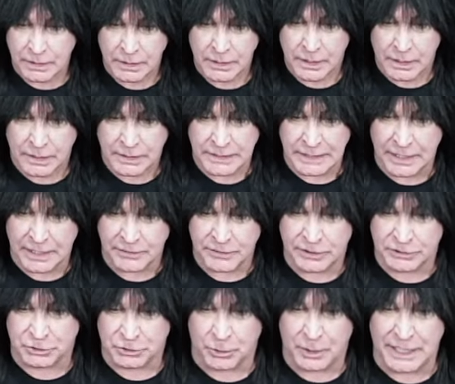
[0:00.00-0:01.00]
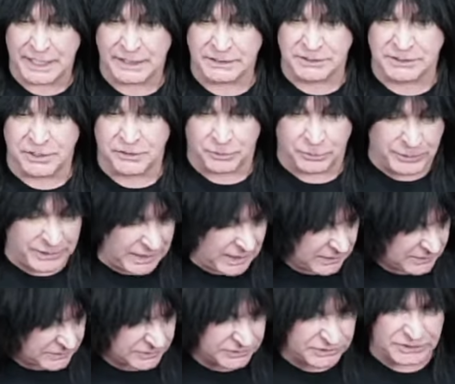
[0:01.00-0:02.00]
the triads and three
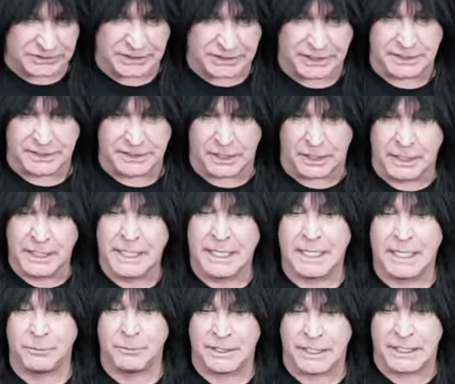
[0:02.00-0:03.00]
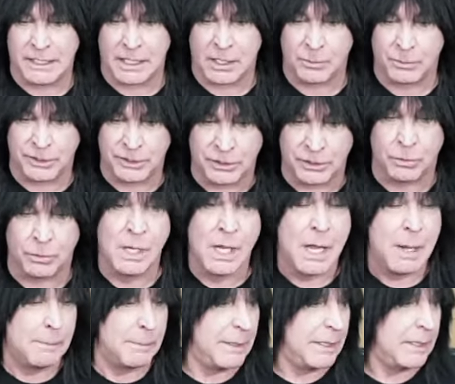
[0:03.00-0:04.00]
octaves. And hey, Renee, how are
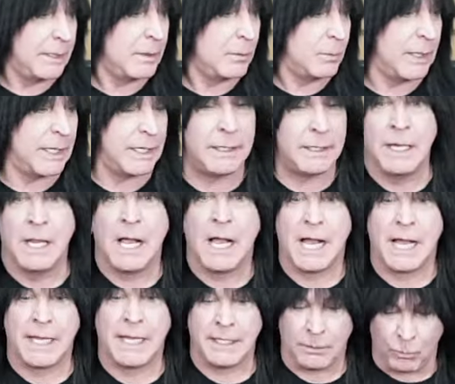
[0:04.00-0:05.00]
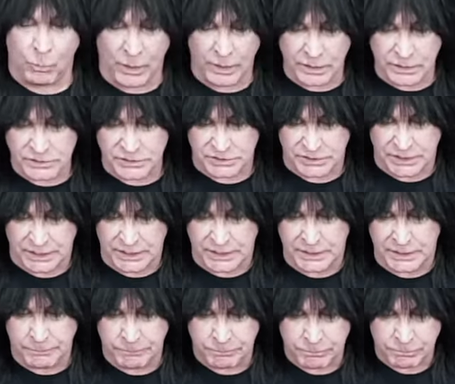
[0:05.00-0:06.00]
you? But anyway, I want to
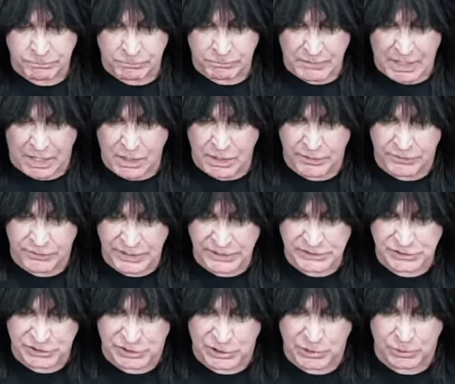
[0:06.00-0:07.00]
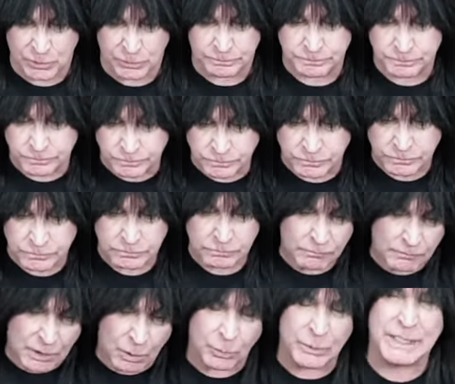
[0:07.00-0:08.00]
say this too.
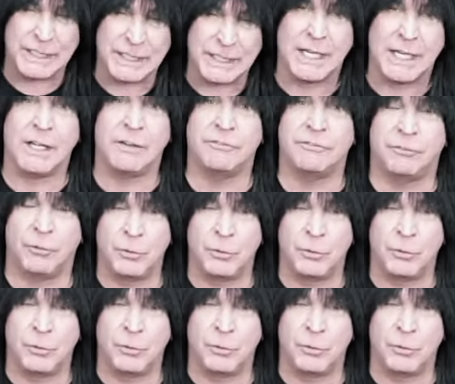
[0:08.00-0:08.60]
We have